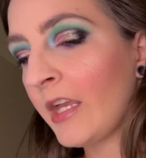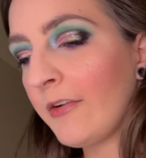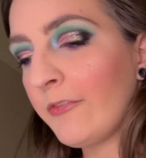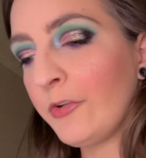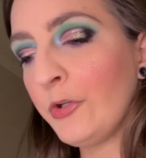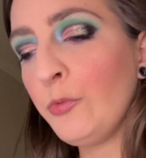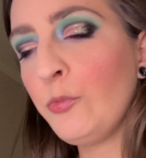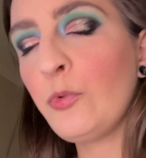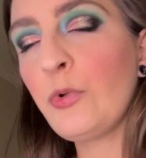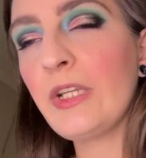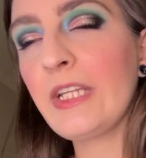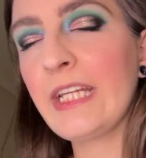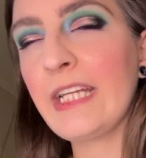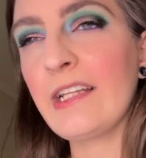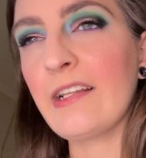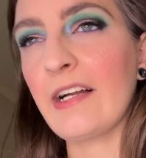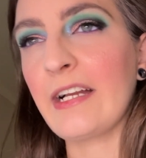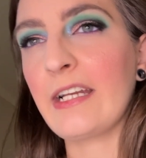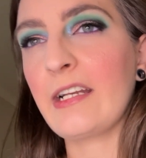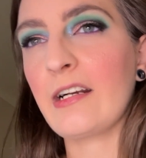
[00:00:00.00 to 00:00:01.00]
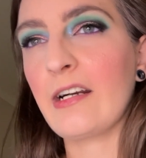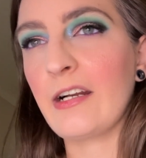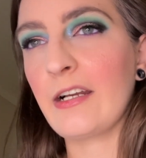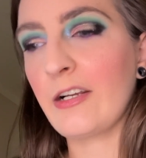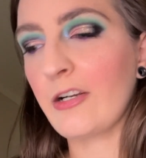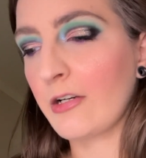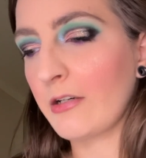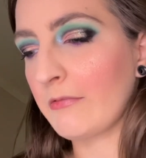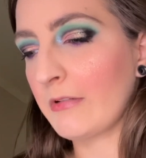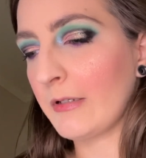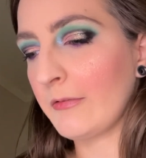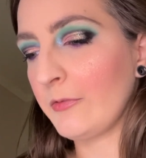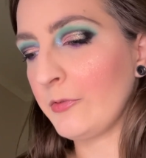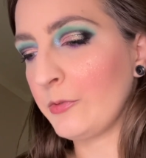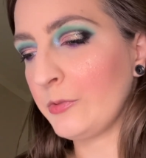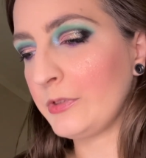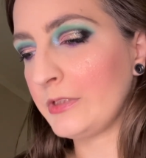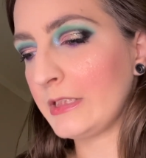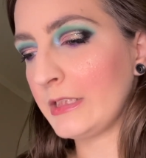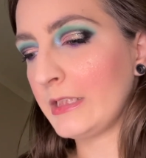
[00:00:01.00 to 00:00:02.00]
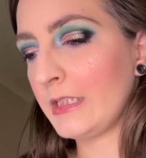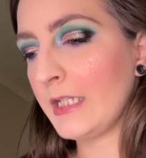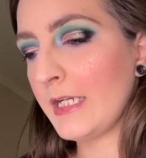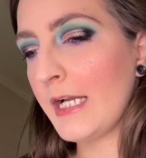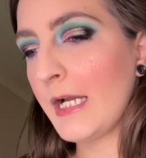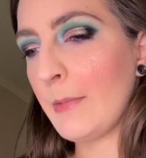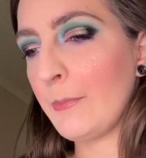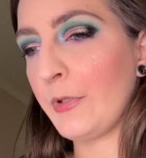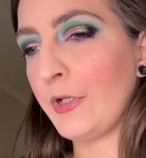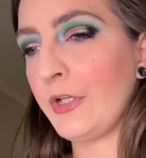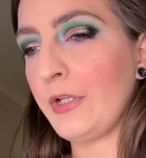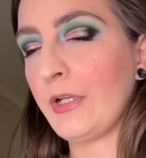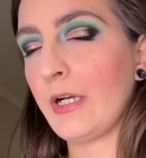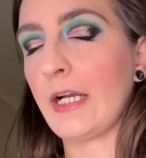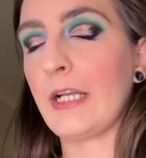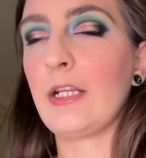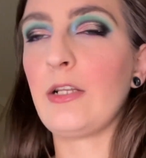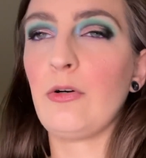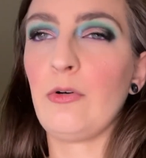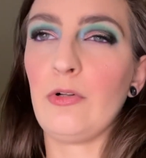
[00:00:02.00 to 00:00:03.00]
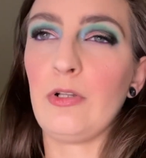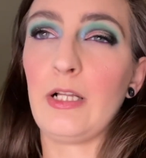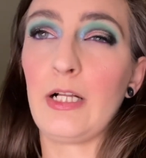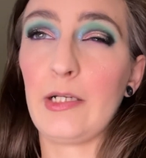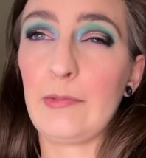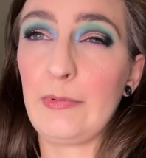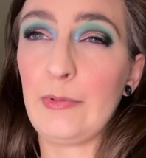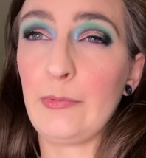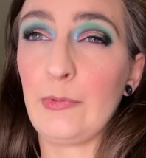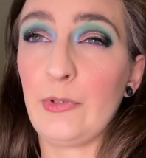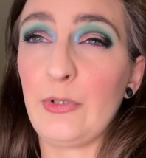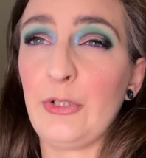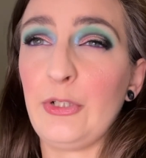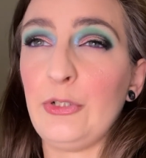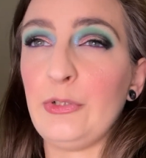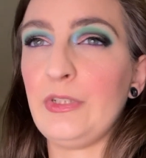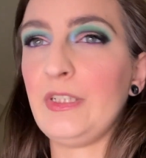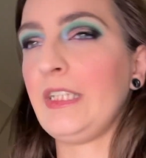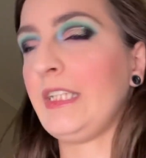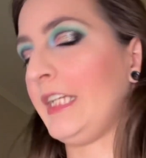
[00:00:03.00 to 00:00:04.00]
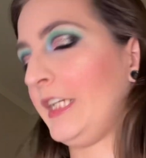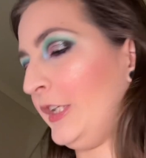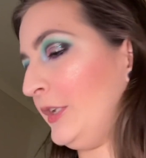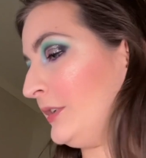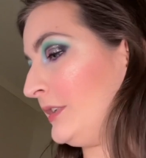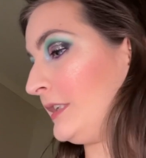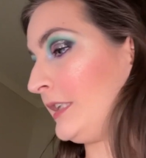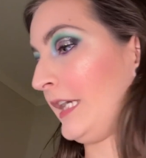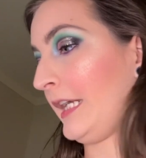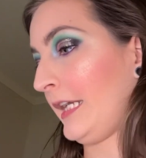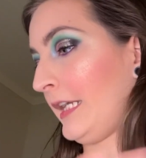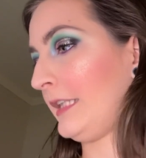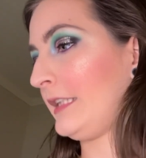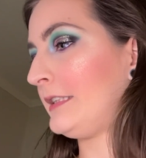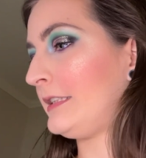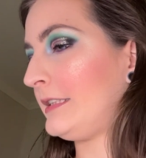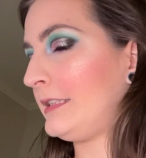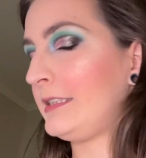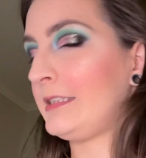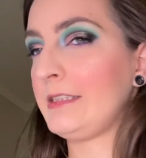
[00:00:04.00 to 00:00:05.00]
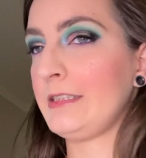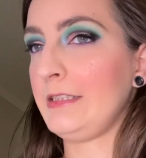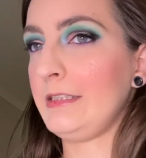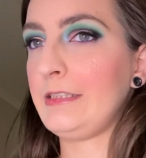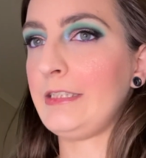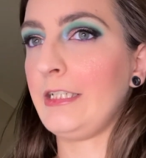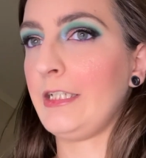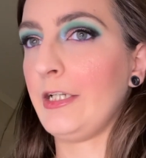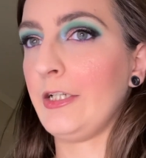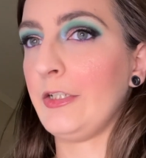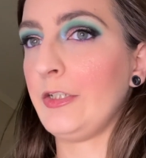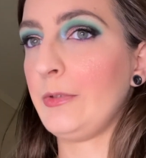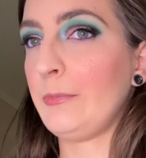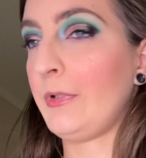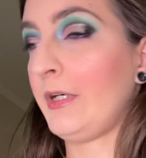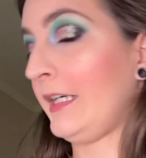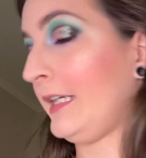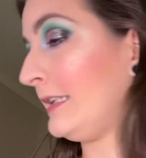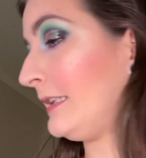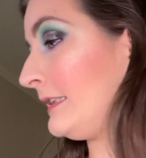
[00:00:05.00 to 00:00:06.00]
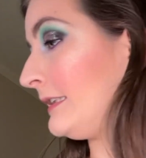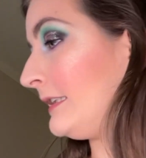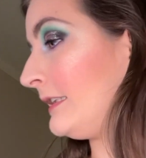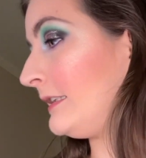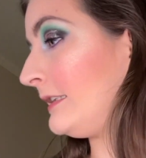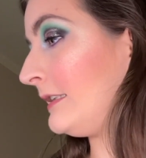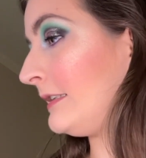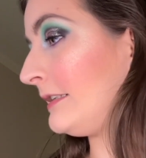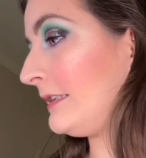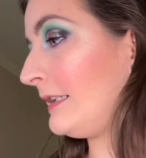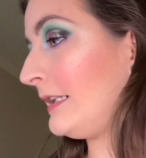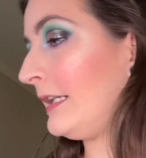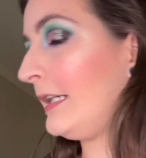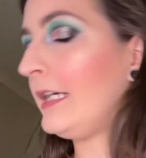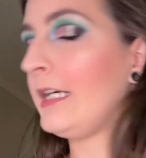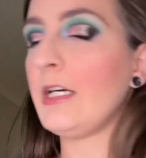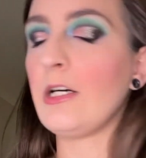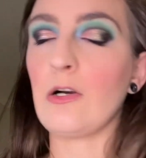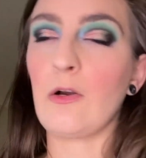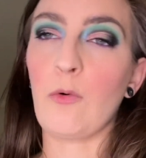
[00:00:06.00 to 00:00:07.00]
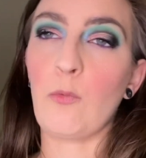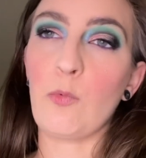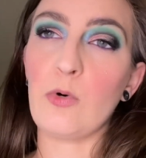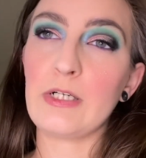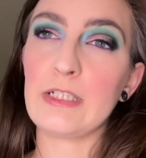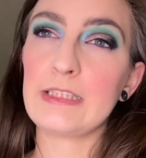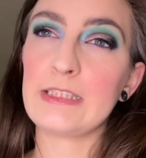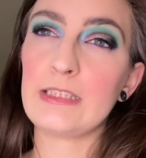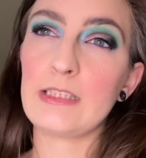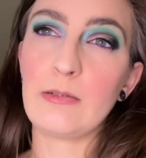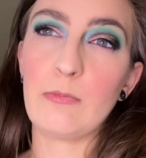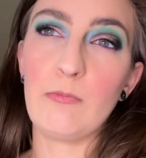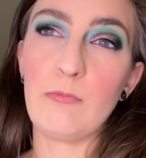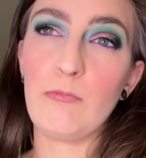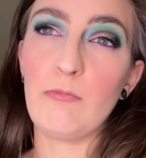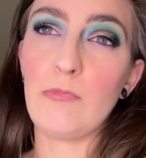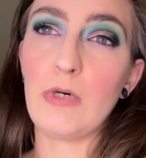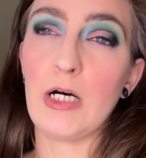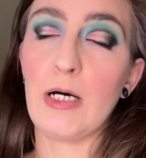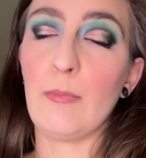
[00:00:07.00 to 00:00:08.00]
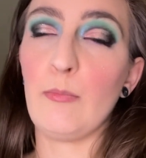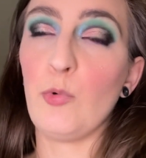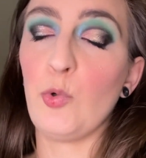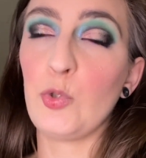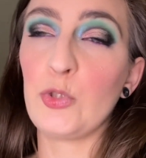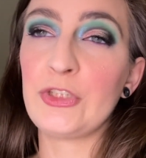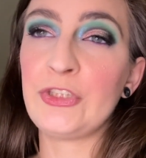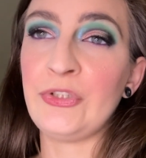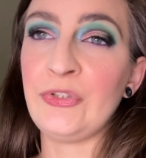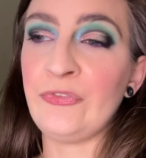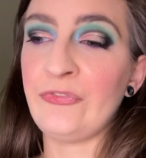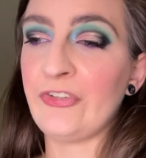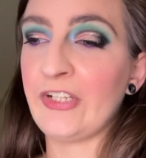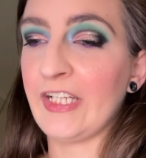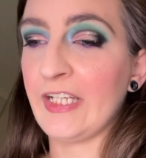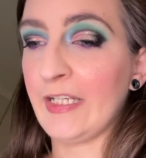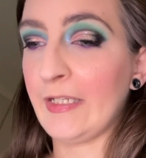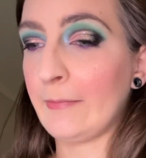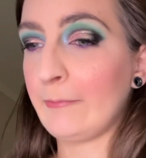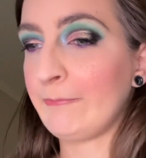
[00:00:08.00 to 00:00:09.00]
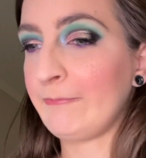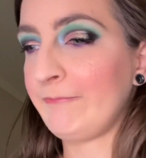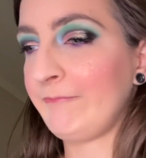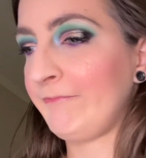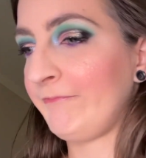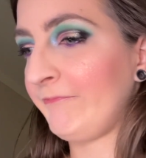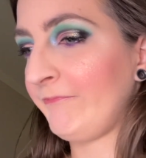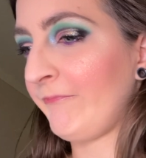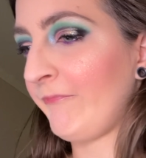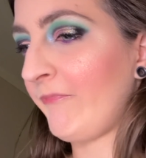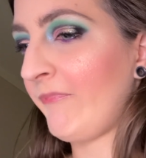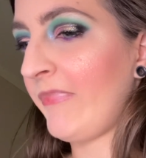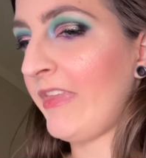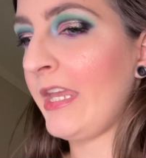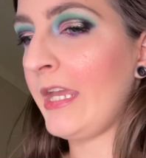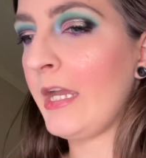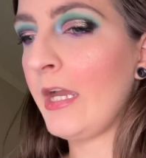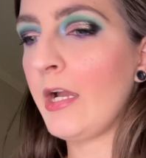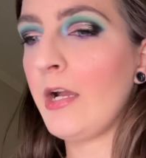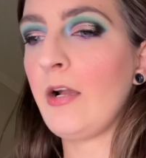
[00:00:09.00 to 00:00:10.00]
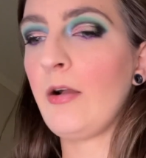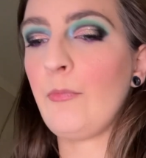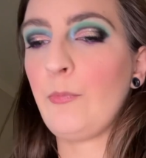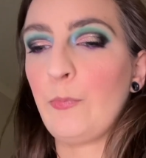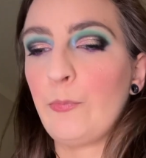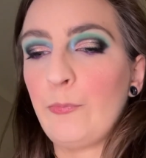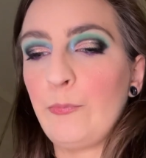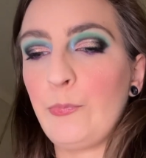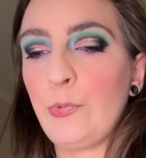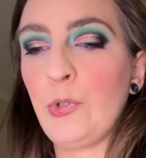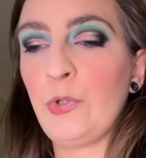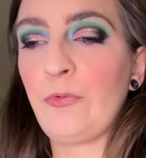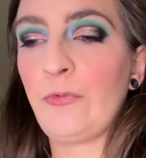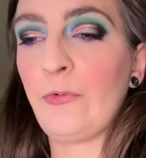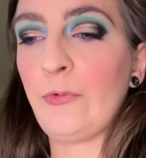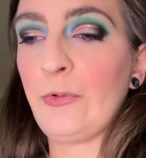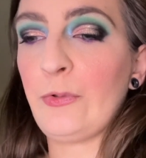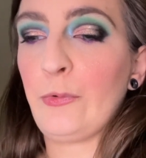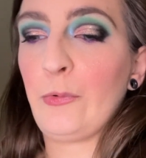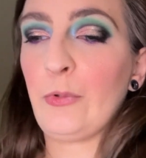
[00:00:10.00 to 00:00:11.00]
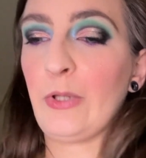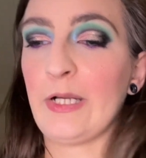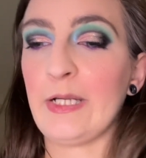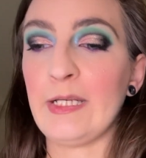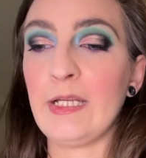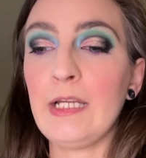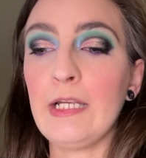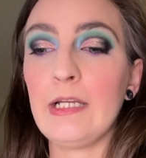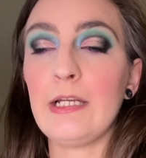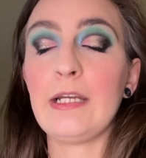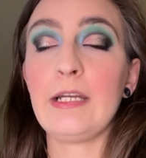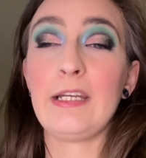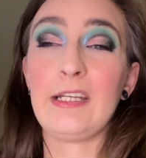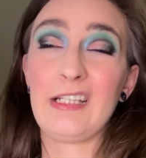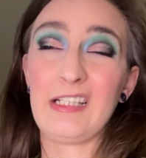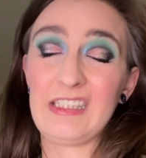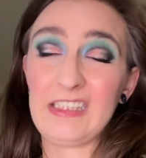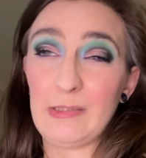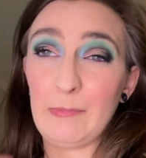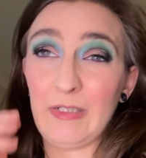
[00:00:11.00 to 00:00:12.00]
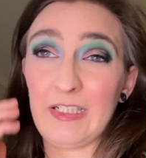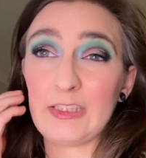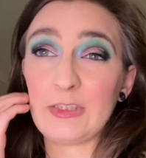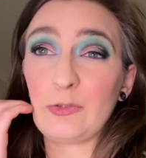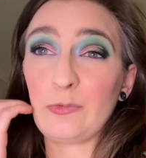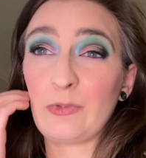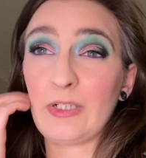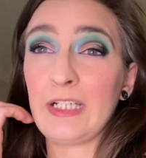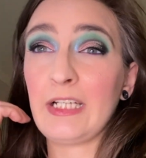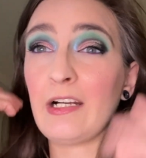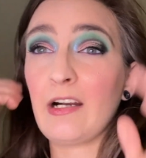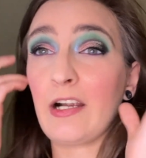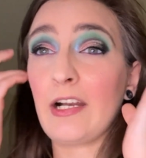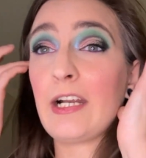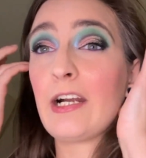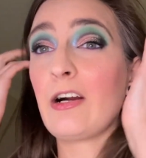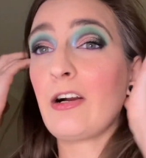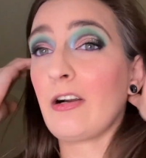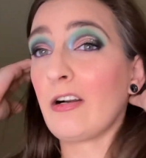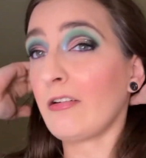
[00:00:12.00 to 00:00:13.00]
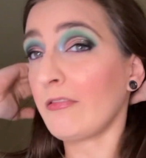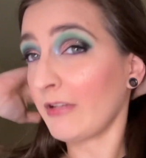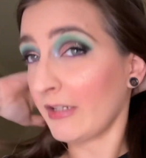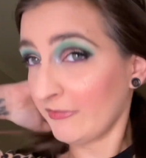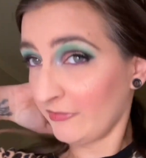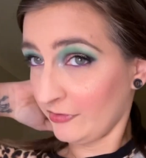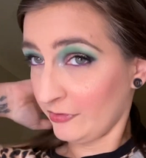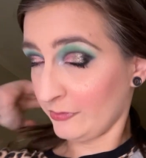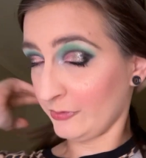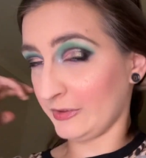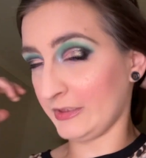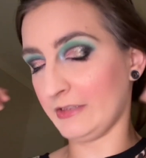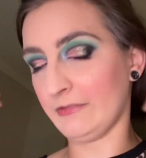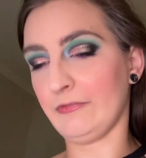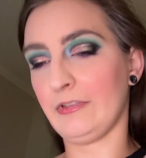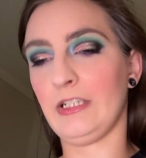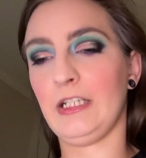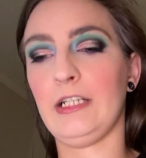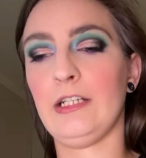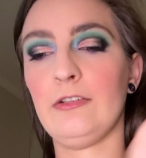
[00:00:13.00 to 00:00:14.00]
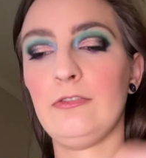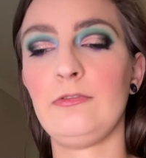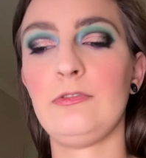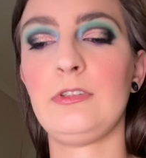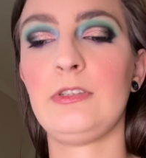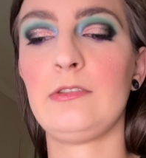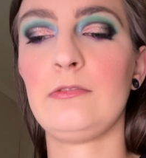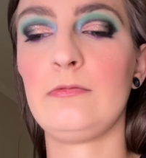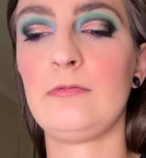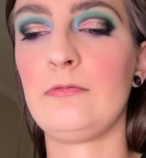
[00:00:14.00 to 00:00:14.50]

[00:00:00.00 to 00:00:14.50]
you really like iHeart Revolution, but you, I know a lot of people don't use it, they use like 10 other brands, watch uh, More Toupee. Beautiful little lady. She makes great iHeart Revolution videos.